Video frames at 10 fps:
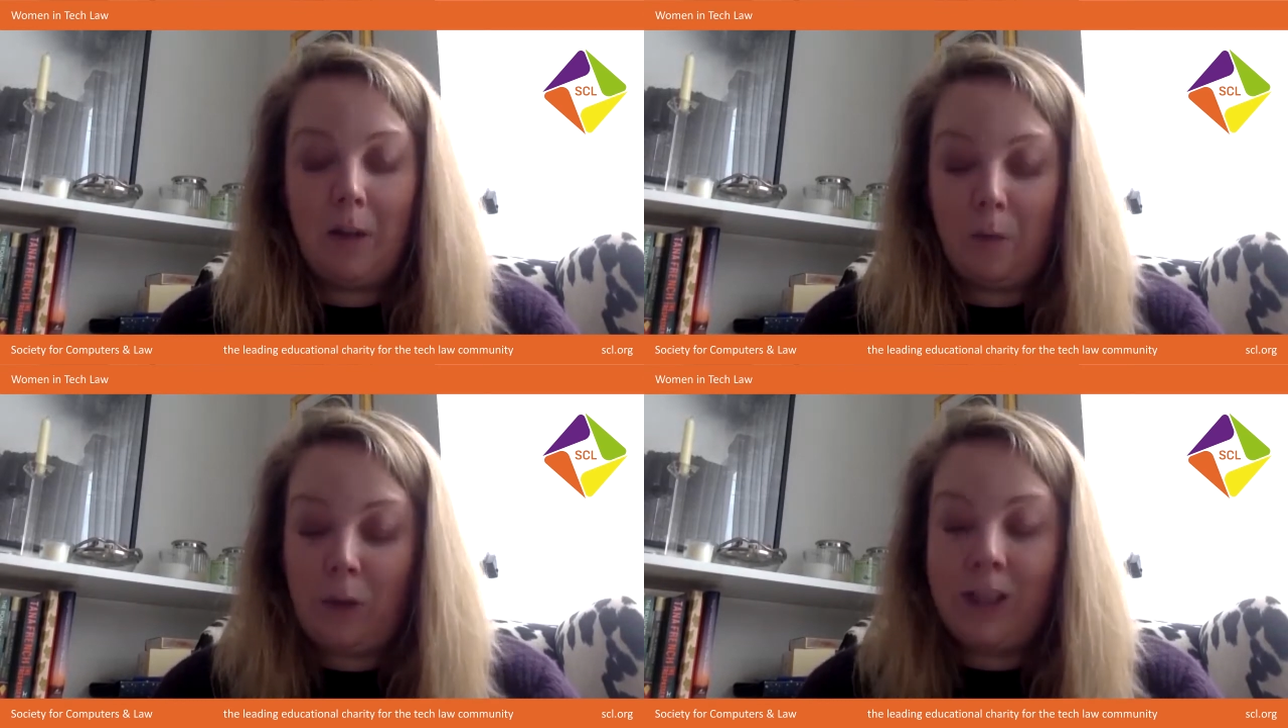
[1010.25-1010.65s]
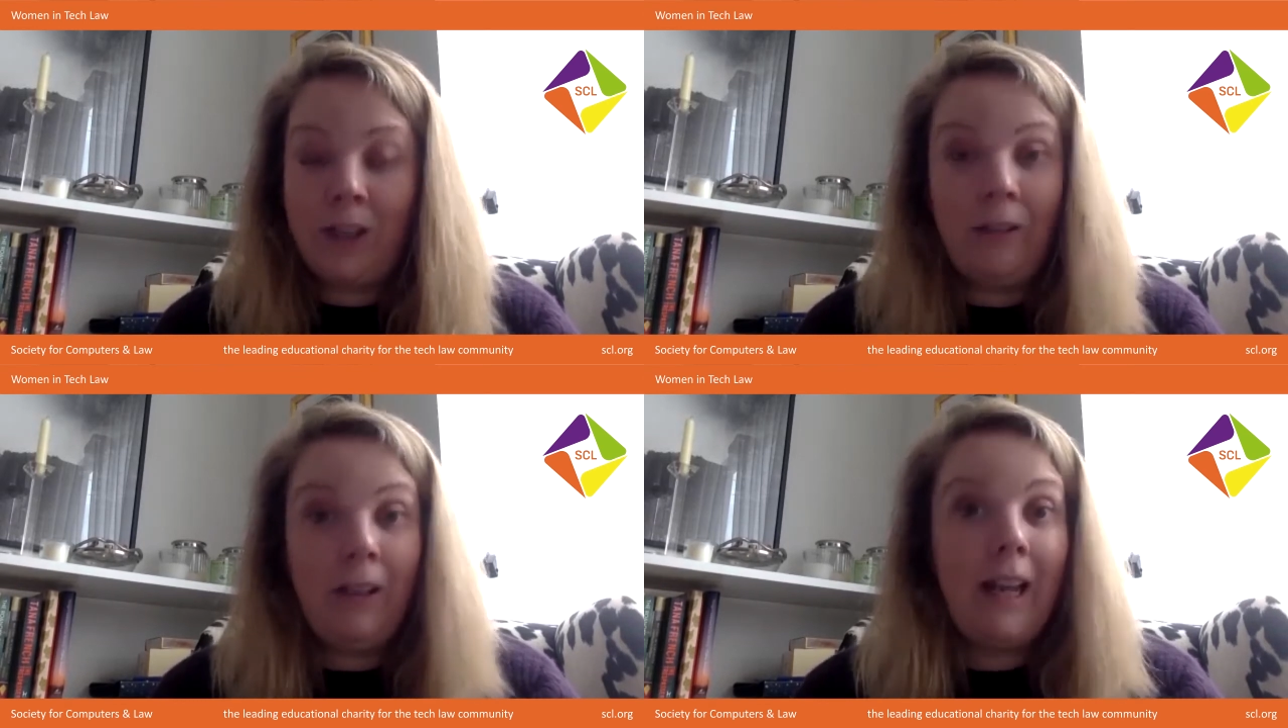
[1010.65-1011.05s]
We
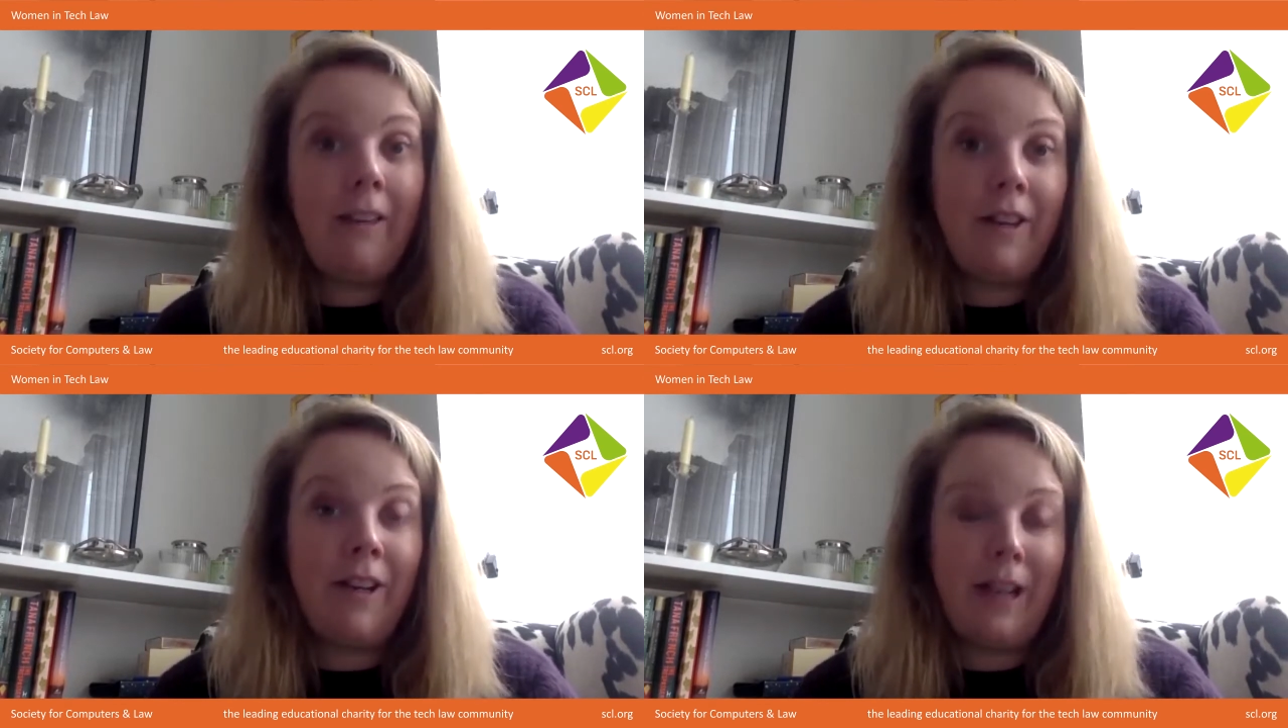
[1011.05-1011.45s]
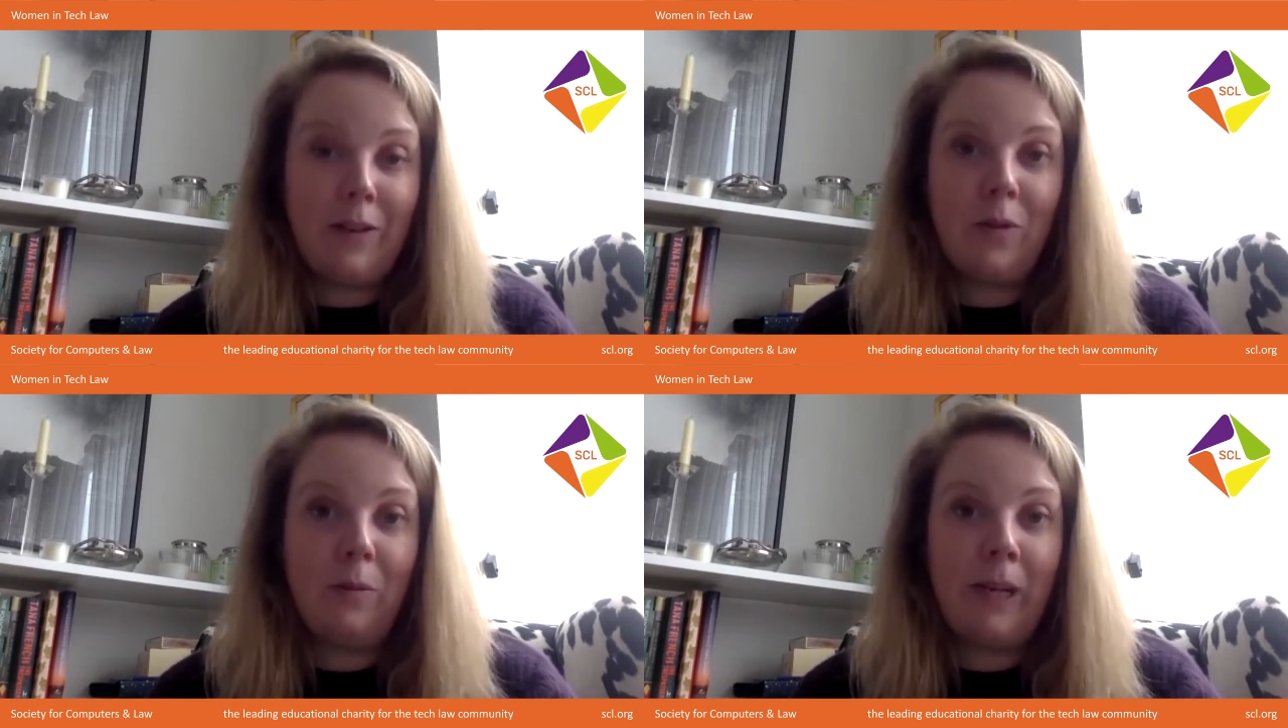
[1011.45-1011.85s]
don't get the
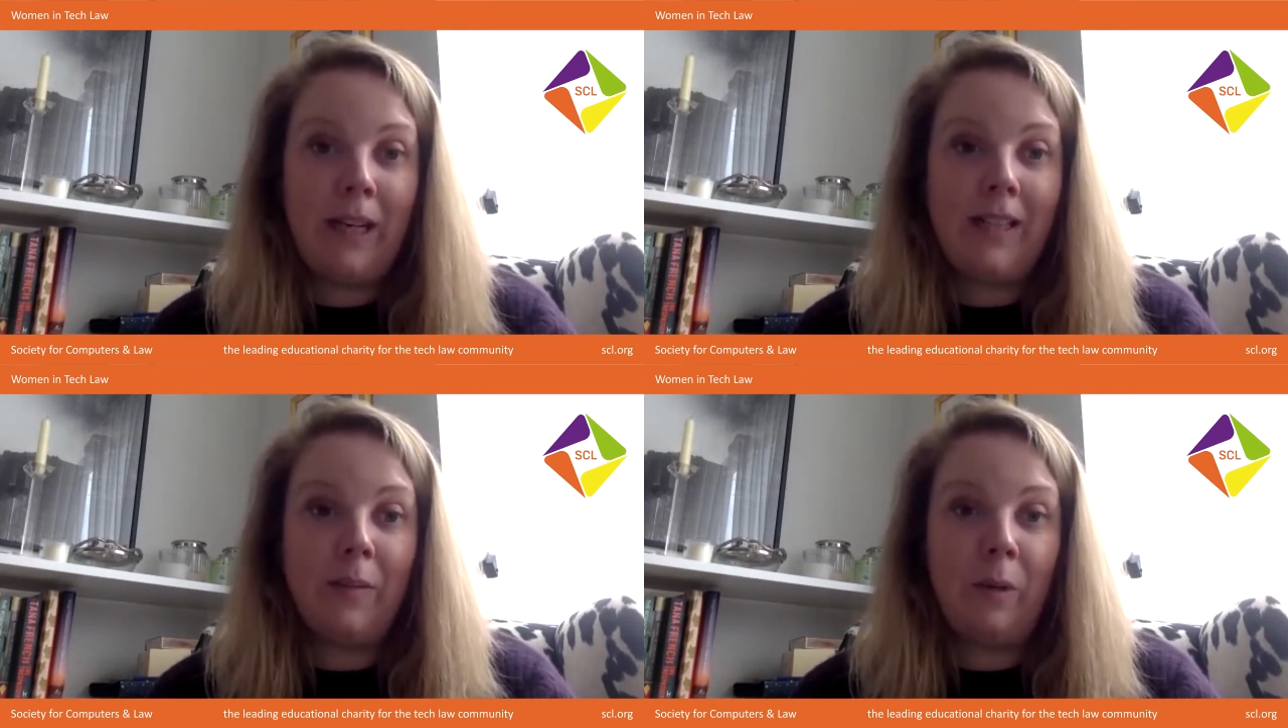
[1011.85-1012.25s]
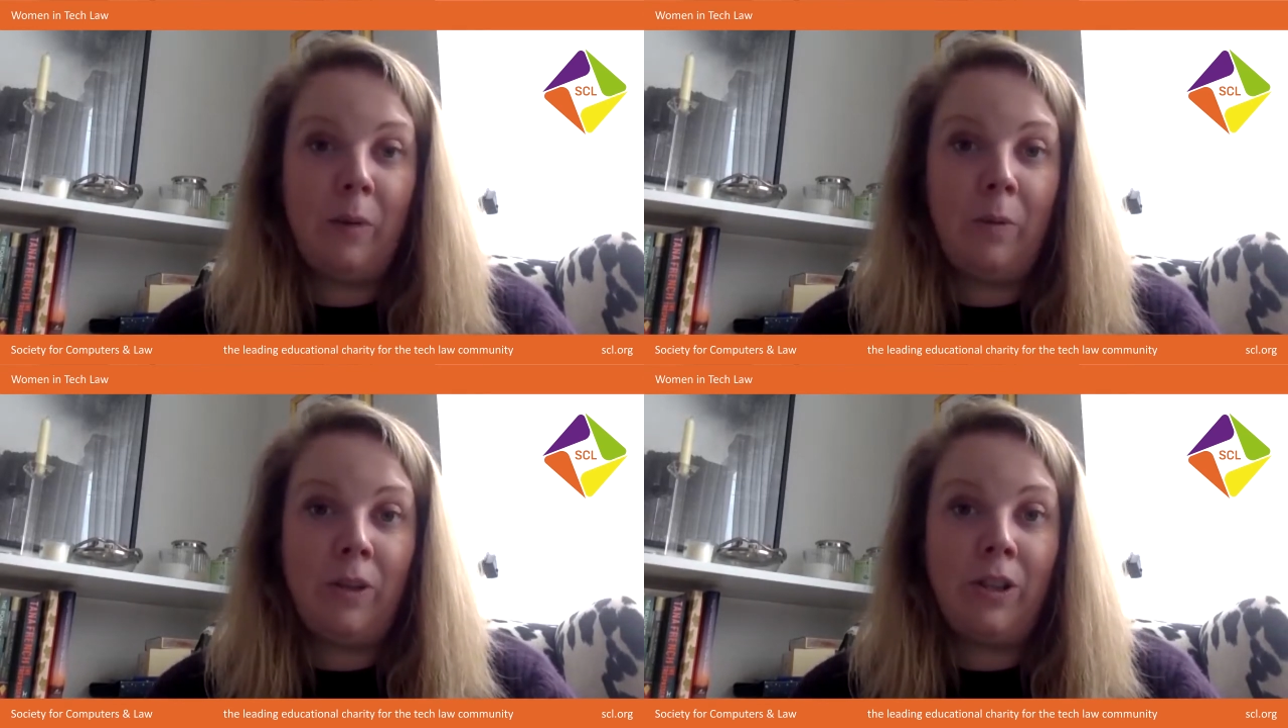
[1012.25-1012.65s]
natural breaks that we
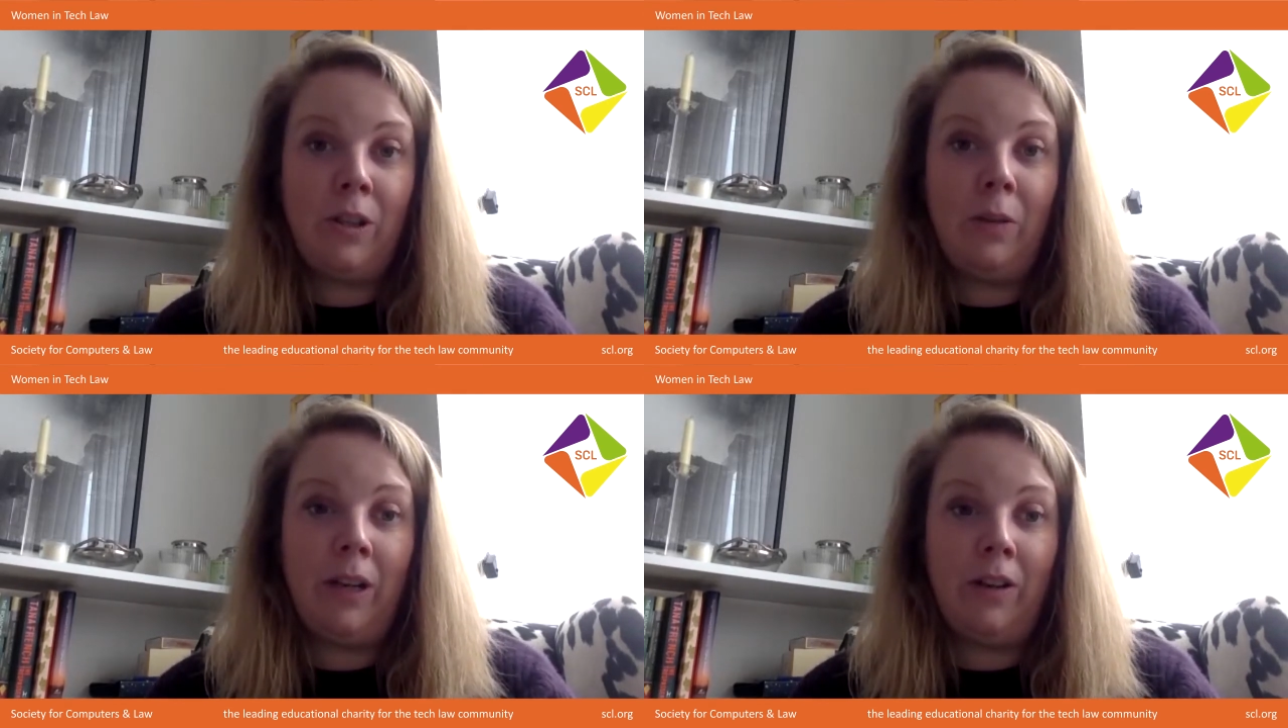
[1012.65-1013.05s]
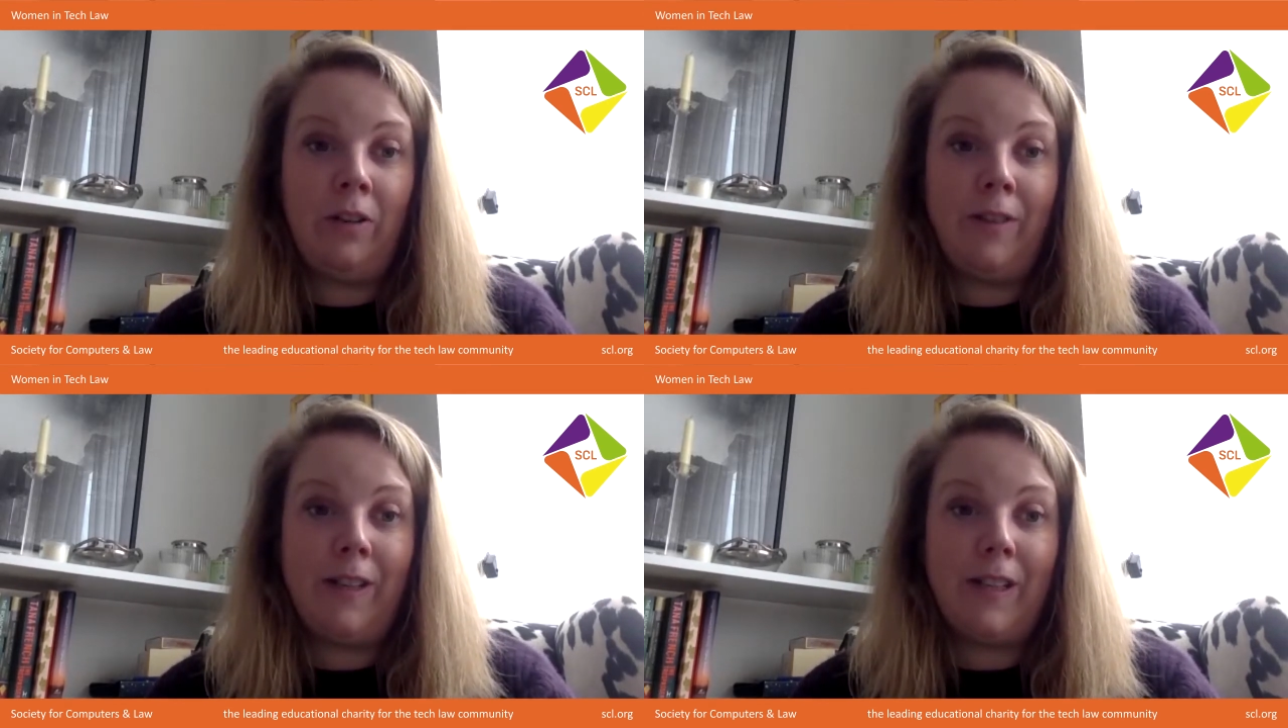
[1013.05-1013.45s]
would do in an
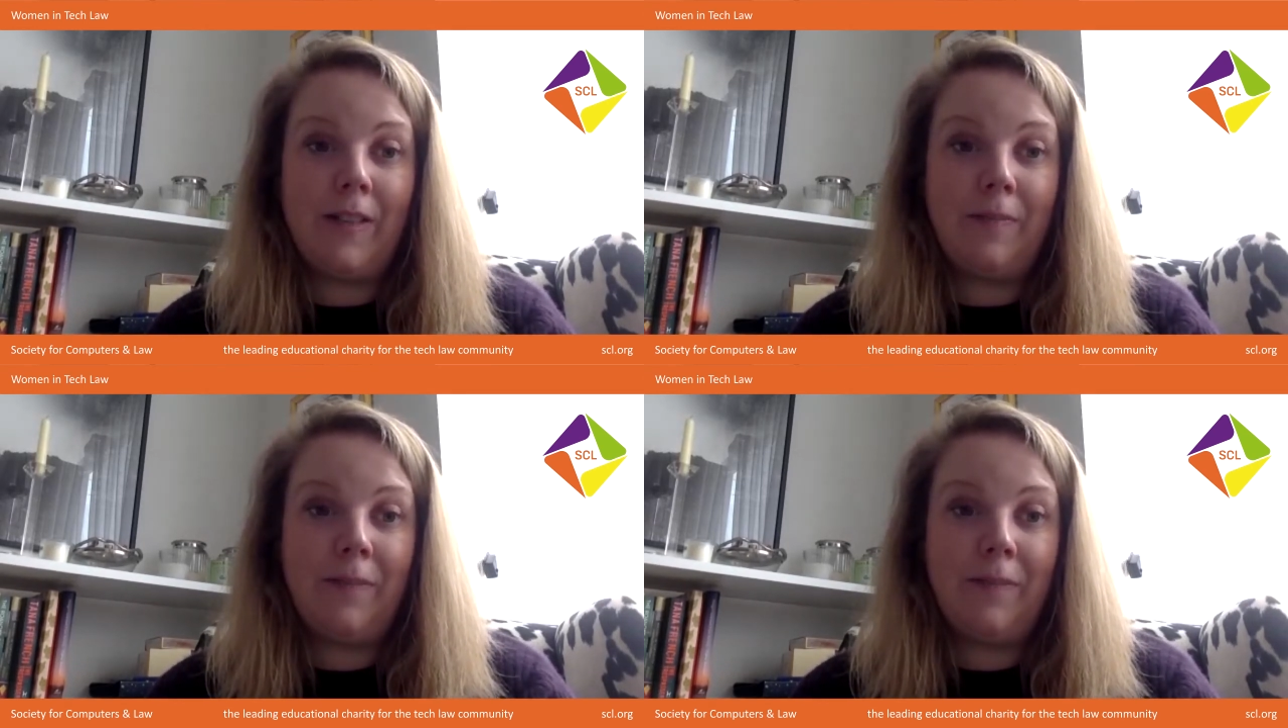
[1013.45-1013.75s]
office.